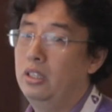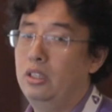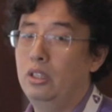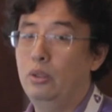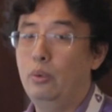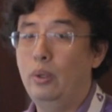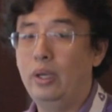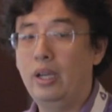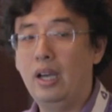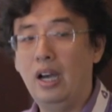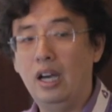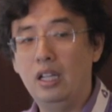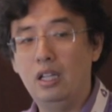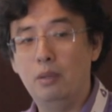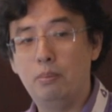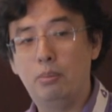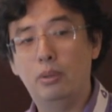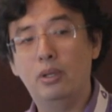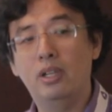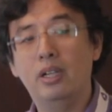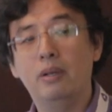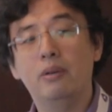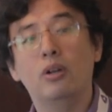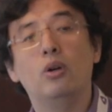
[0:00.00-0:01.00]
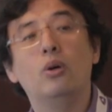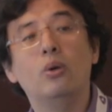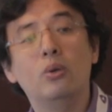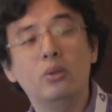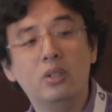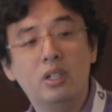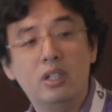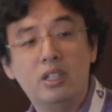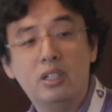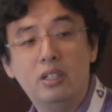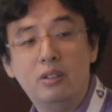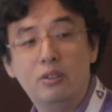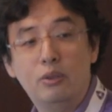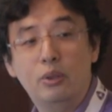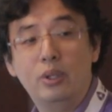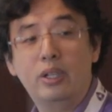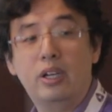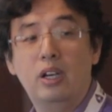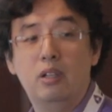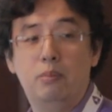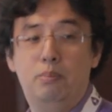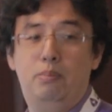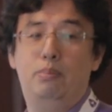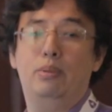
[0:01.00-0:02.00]
So we got the product owner,
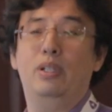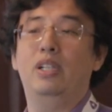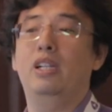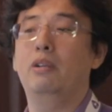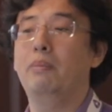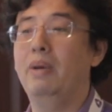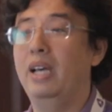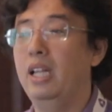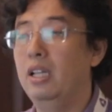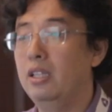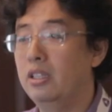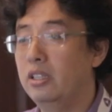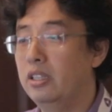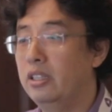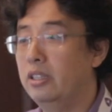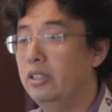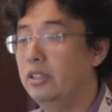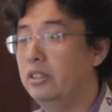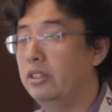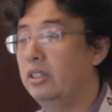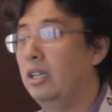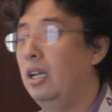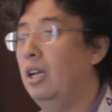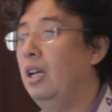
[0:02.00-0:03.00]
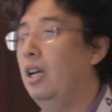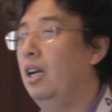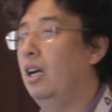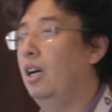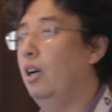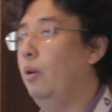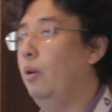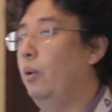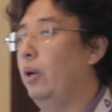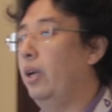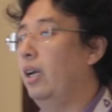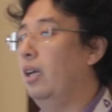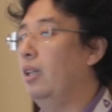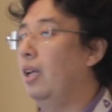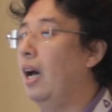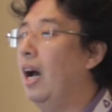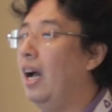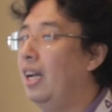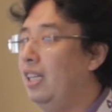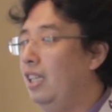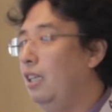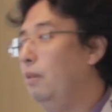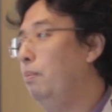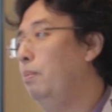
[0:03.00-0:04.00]
we got product managers, we got
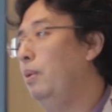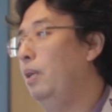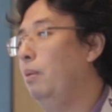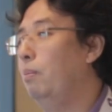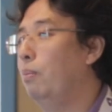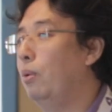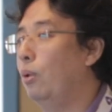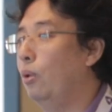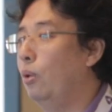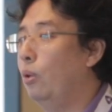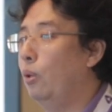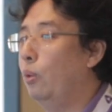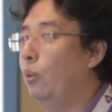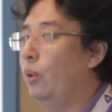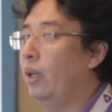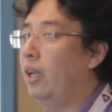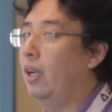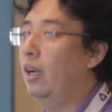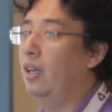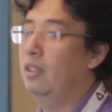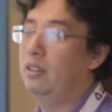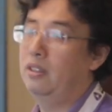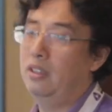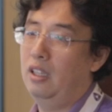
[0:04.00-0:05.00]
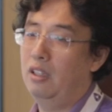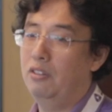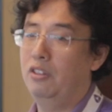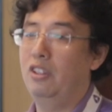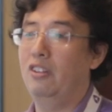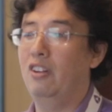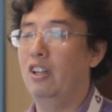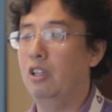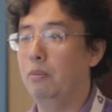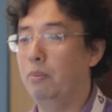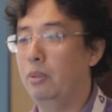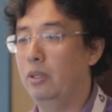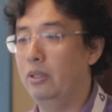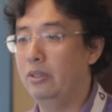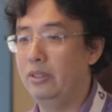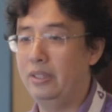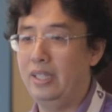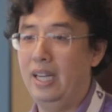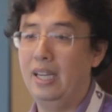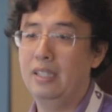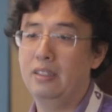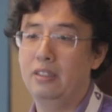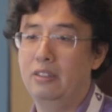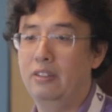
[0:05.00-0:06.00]
IT people, we got software
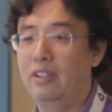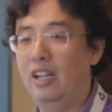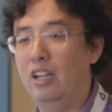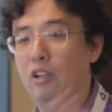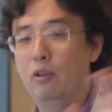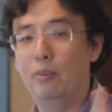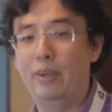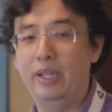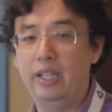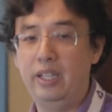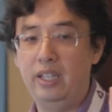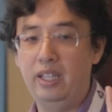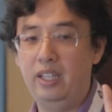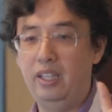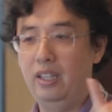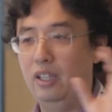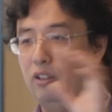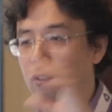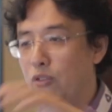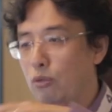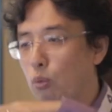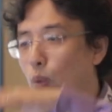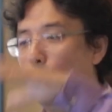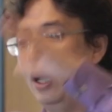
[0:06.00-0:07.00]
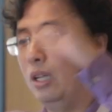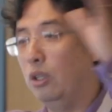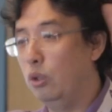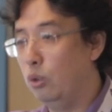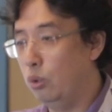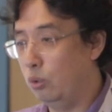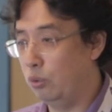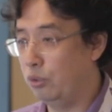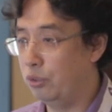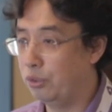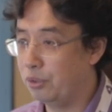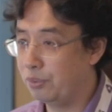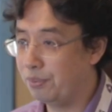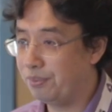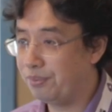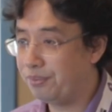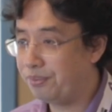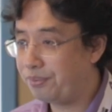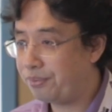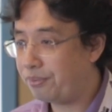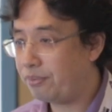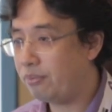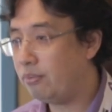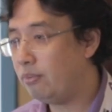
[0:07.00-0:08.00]
developers, testers, everybody in the one roof.
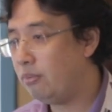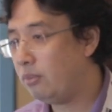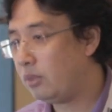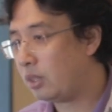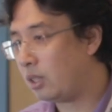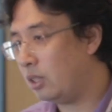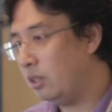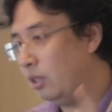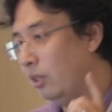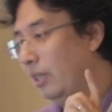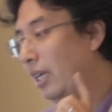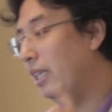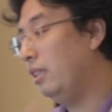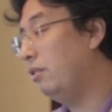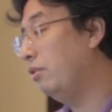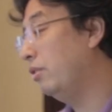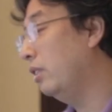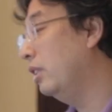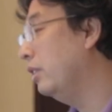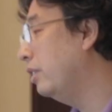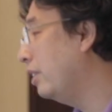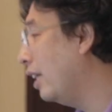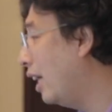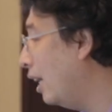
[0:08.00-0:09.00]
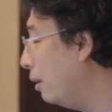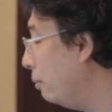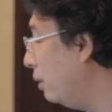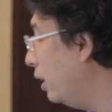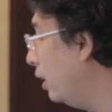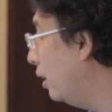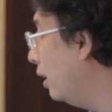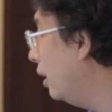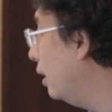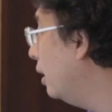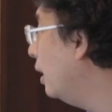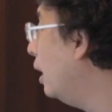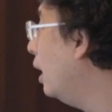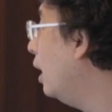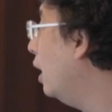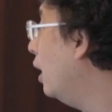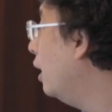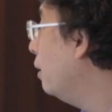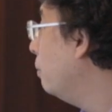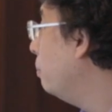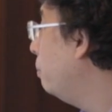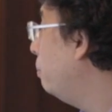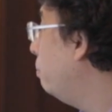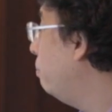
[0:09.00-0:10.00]
So that's first time
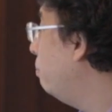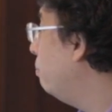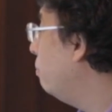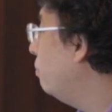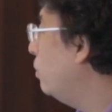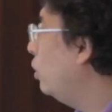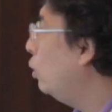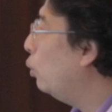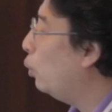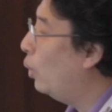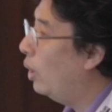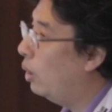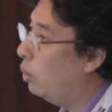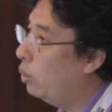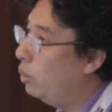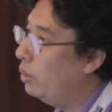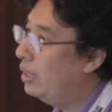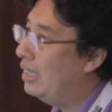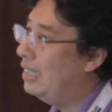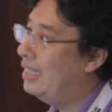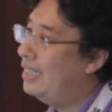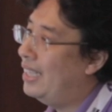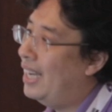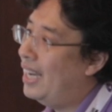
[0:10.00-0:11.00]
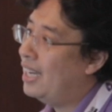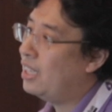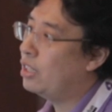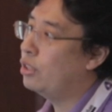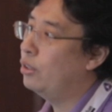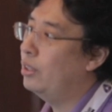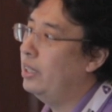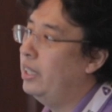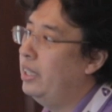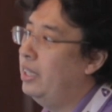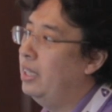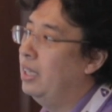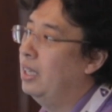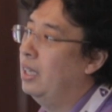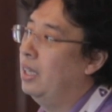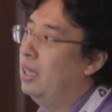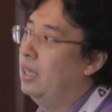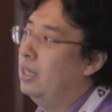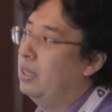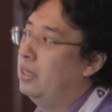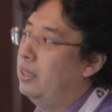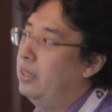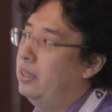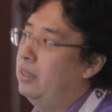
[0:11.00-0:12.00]
it's actually,
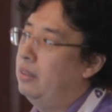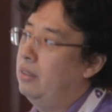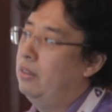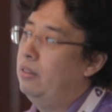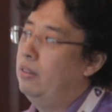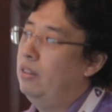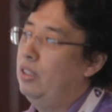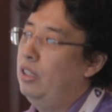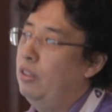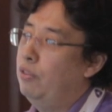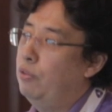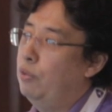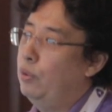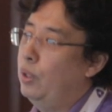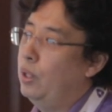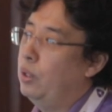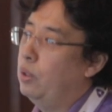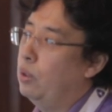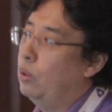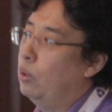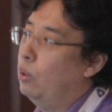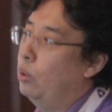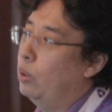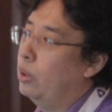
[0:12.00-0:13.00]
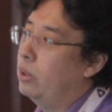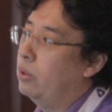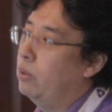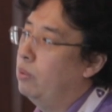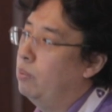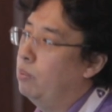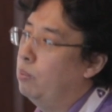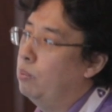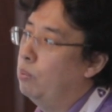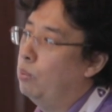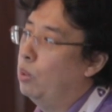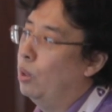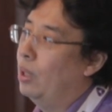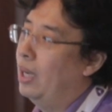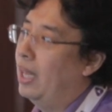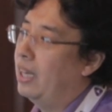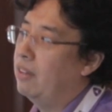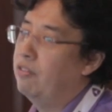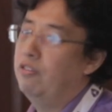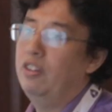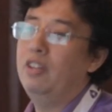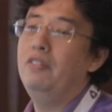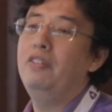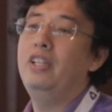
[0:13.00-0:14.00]
if we look more
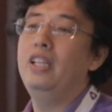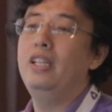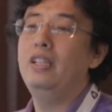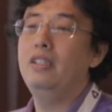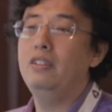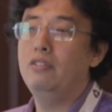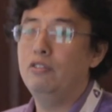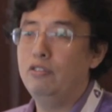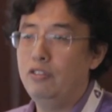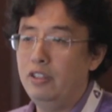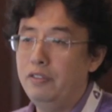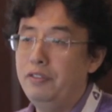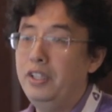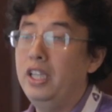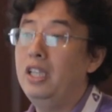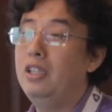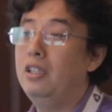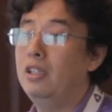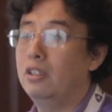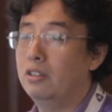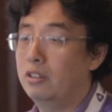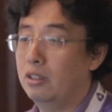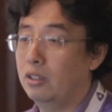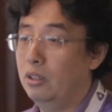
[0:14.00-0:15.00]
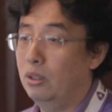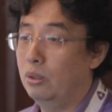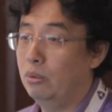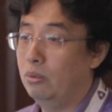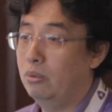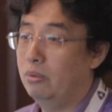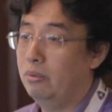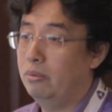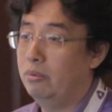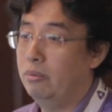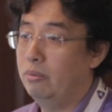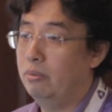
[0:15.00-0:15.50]
like 15 years ago,